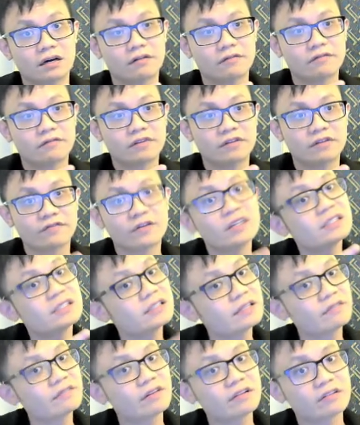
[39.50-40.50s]
the first
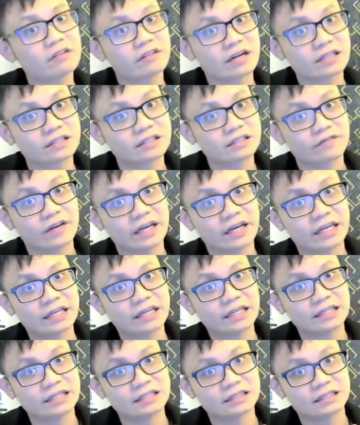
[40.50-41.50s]
thing you want to classify
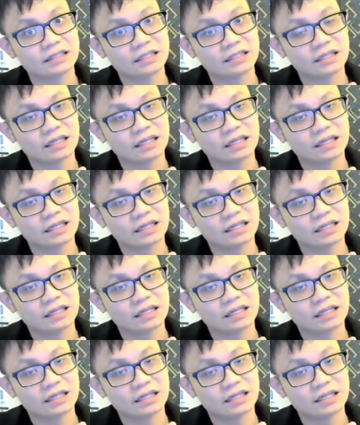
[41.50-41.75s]
is